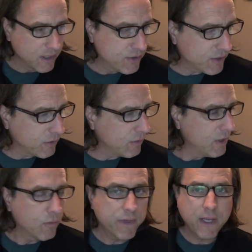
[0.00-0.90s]
So
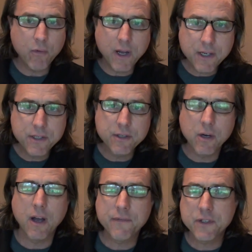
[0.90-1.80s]
when they walk into
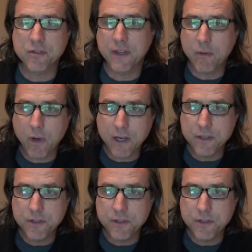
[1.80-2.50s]
your office or they walk